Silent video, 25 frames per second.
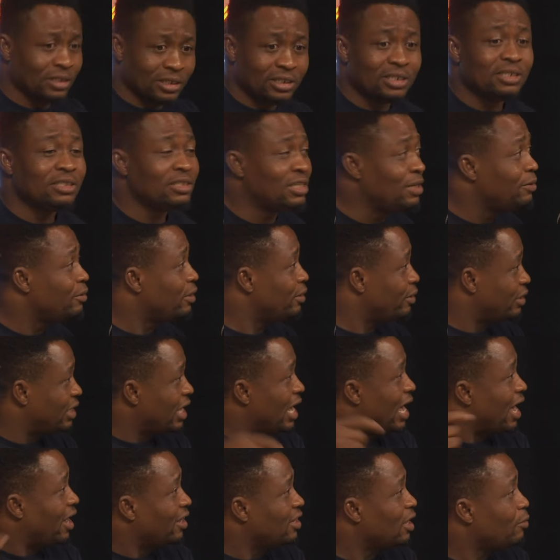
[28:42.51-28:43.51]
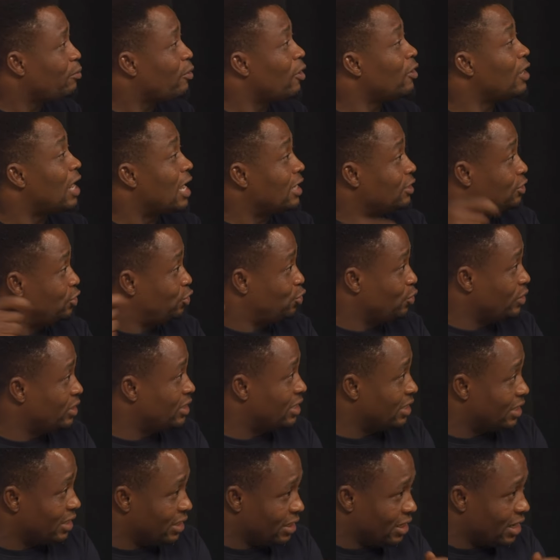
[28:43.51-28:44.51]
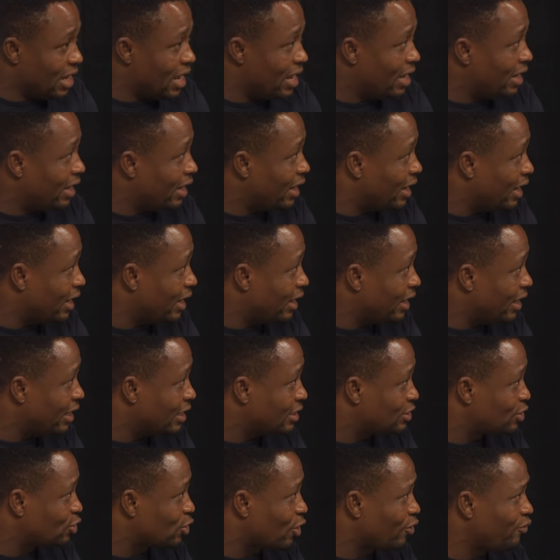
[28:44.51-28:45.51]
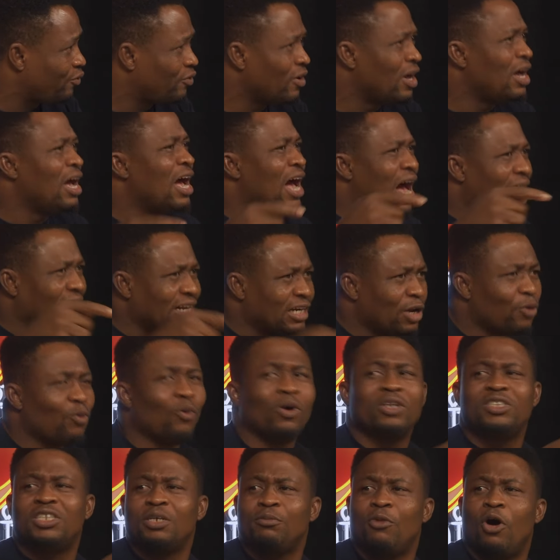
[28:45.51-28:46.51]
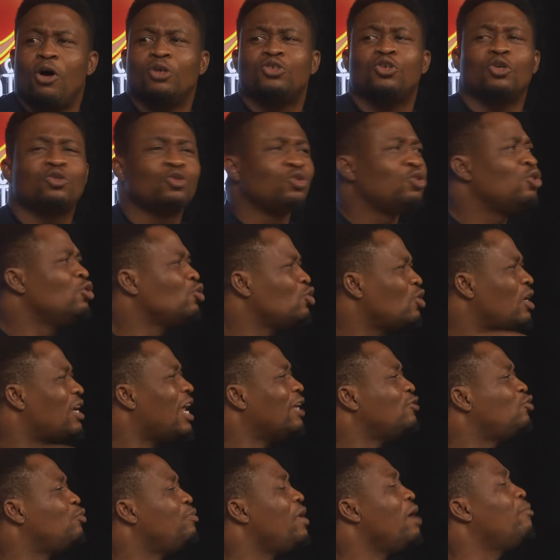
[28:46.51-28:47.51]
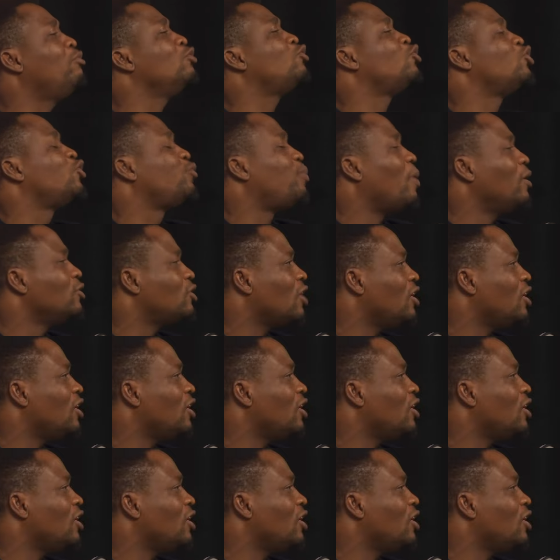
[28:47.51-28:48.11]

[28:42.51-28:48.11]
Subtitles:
The elder brother is doing the stuff, and they want him also so that to be able to sponsor the